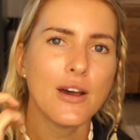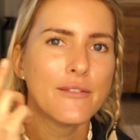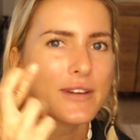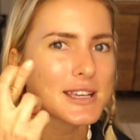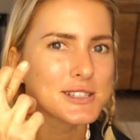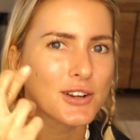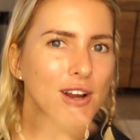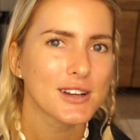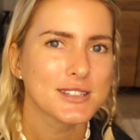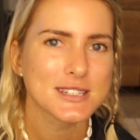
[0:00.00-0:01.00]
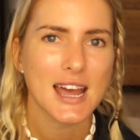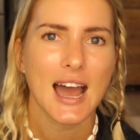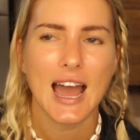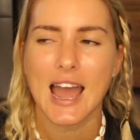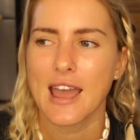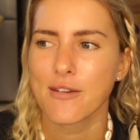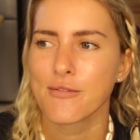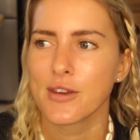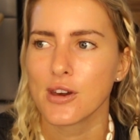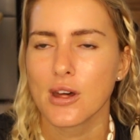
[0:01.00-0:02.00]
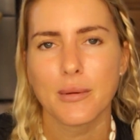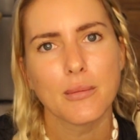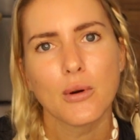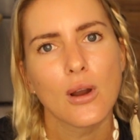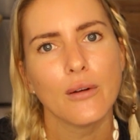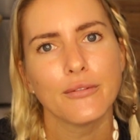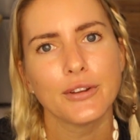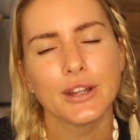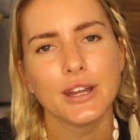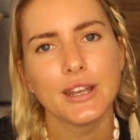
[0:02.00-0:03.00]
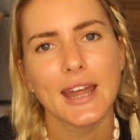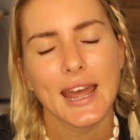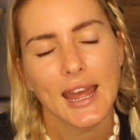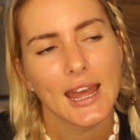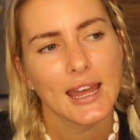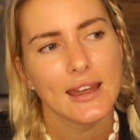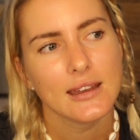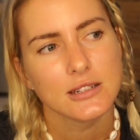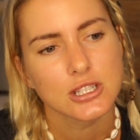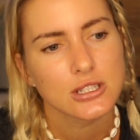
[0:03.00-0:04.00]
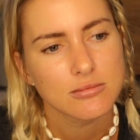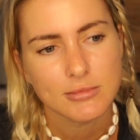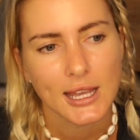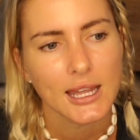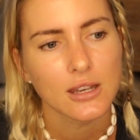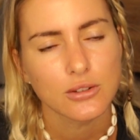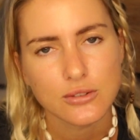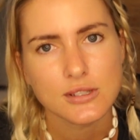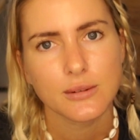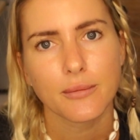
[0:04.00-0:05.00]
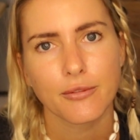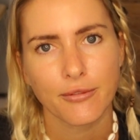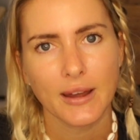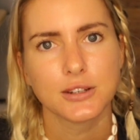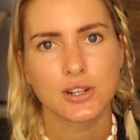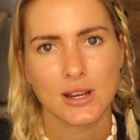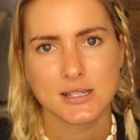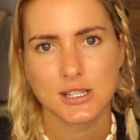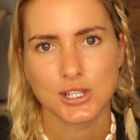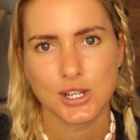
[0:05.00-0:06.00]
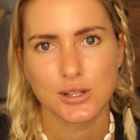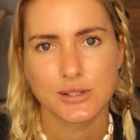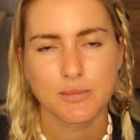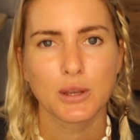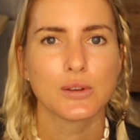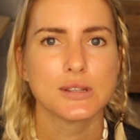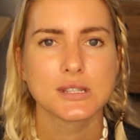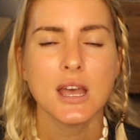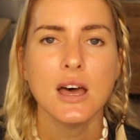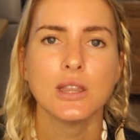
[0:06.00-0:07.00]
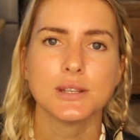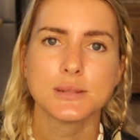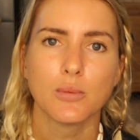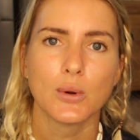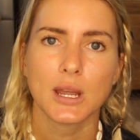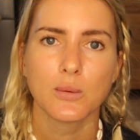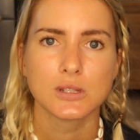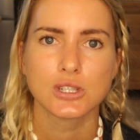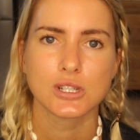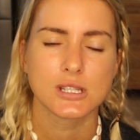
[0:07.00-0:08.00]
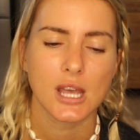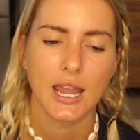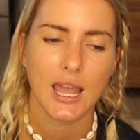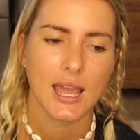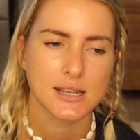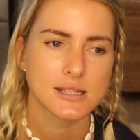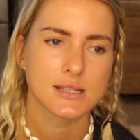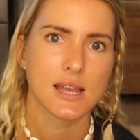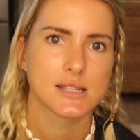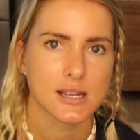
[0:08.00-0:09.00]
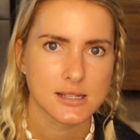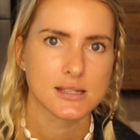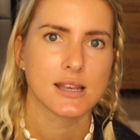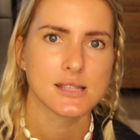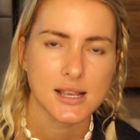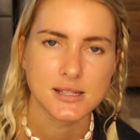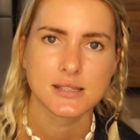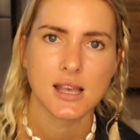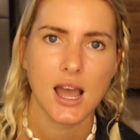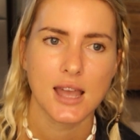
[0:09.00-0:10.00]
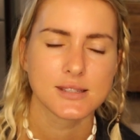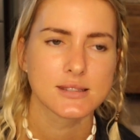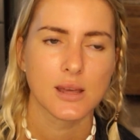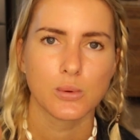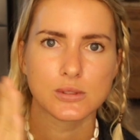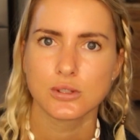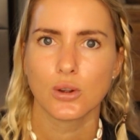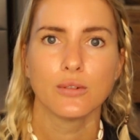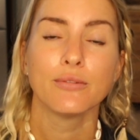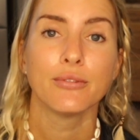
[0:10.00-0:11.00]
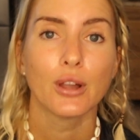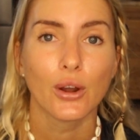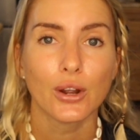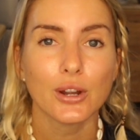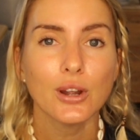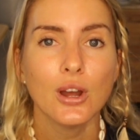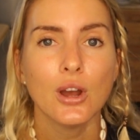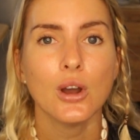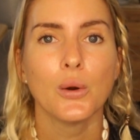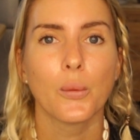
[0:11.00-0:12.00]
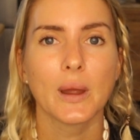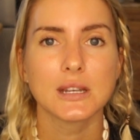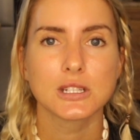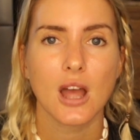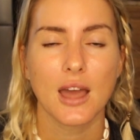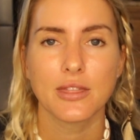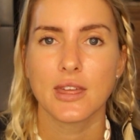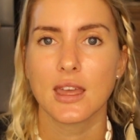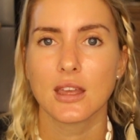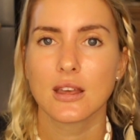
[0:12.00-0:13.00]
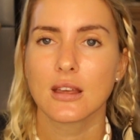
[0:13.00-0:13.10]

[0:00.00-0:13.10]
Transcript: fingers crossed I feel a bit more confident and can do some fun transitions, because this morning was just like exercise. There was no flow, which I think